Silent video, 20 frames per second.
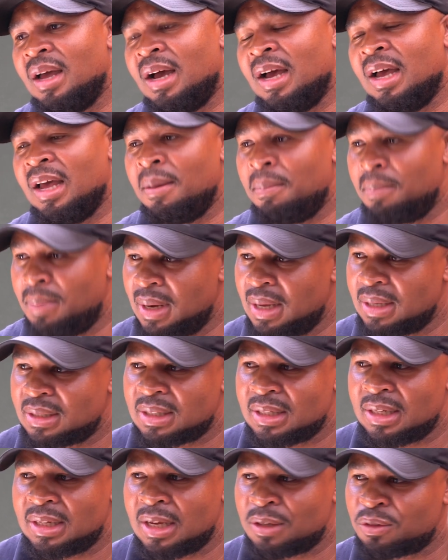I am
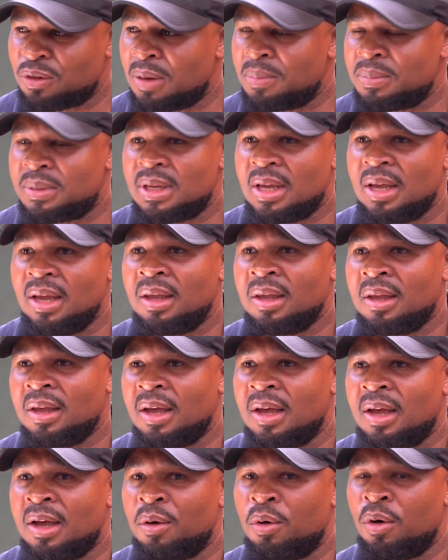blessed. That's what I'm saying.
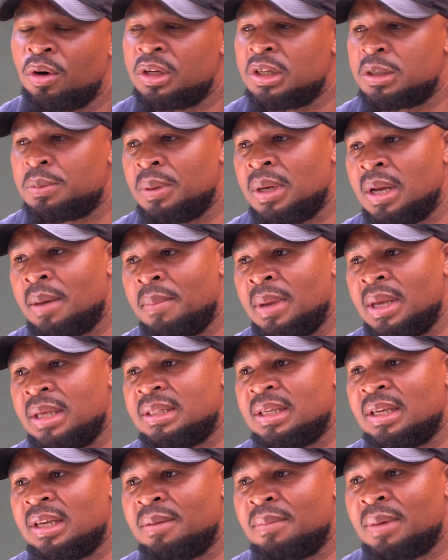God has been
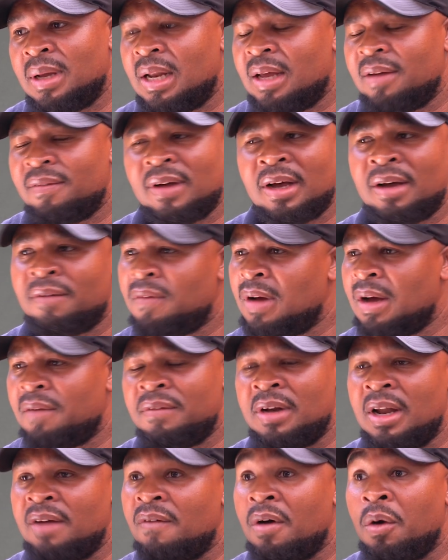amazing in my life.
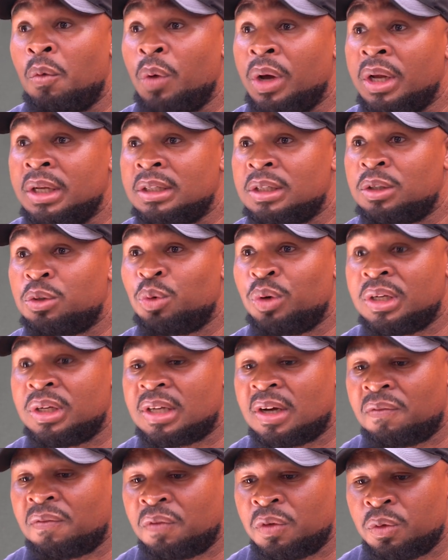I've never went to
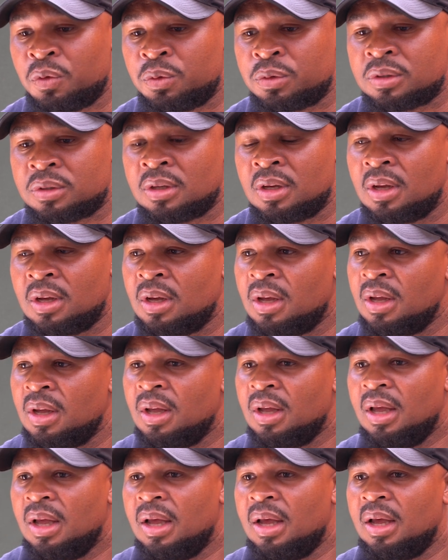interviews.
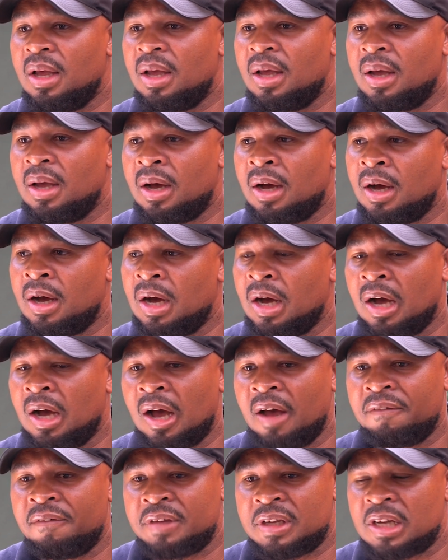
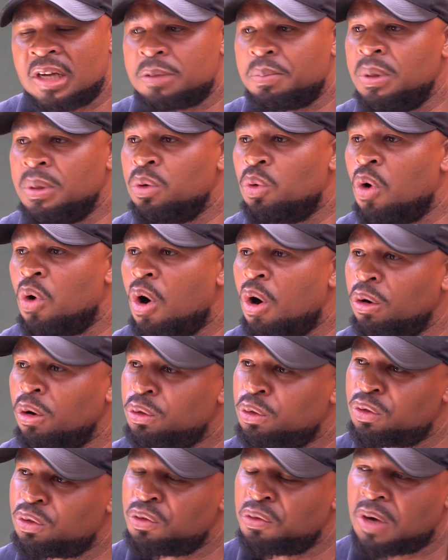I've just been
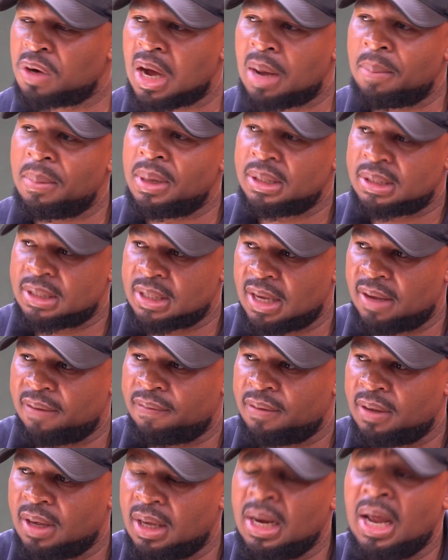called to come and
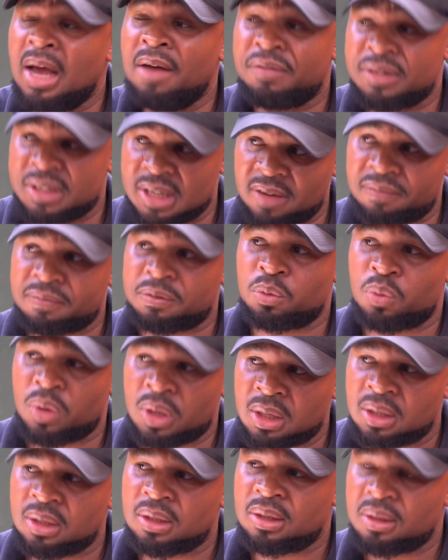serve. And I've served well.